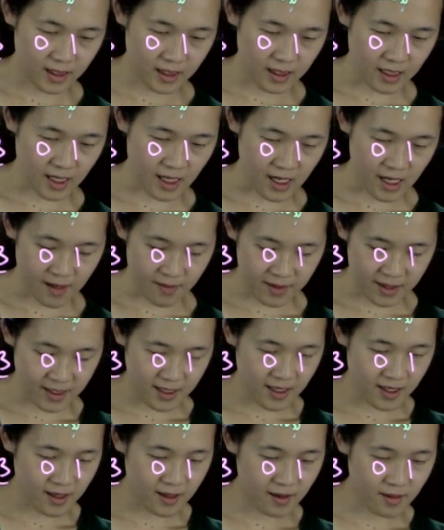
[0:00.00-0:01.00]
times
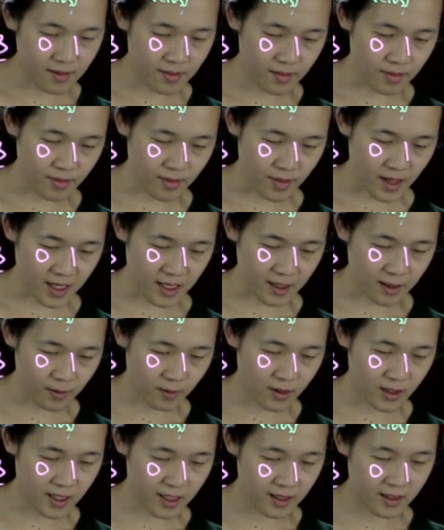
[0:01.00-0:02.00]
minus
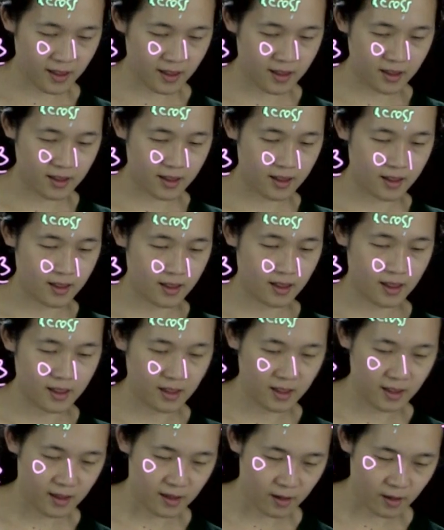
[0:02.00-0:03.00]
1.
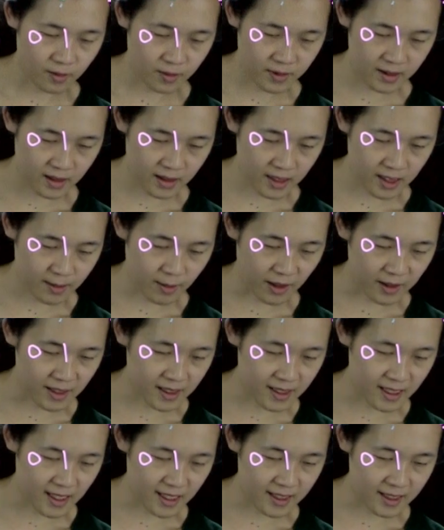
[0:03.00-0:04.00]
Oops, it's
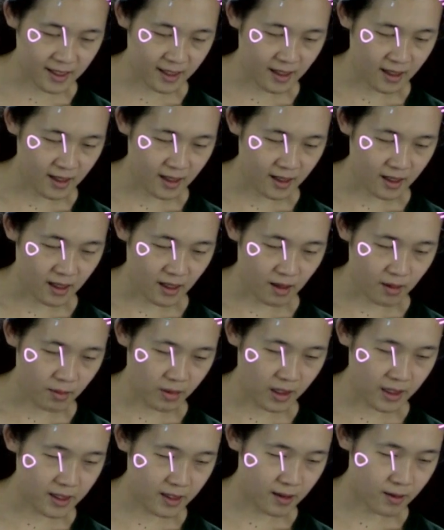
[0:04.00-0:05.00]
parentheses.
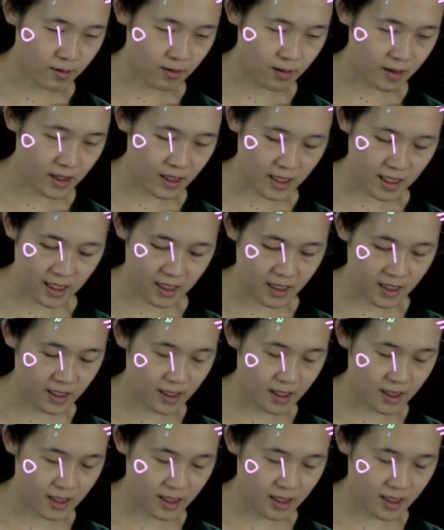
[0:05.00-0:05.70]
Plus 3